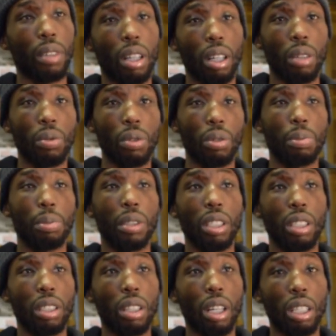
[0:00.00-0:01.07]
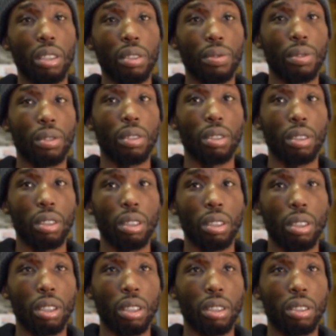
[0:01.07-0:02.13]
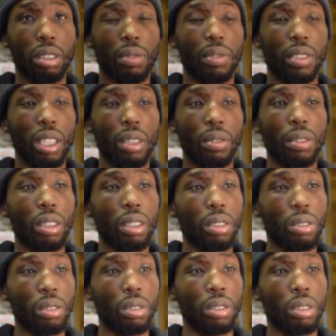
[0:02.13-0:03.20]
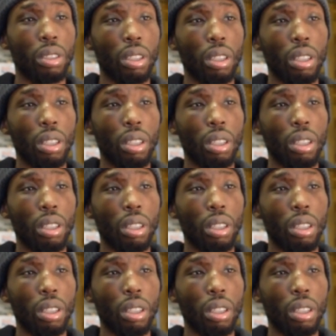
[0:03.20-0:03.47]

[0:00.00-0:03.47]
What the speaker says: I will be gunning for Southern Area soon.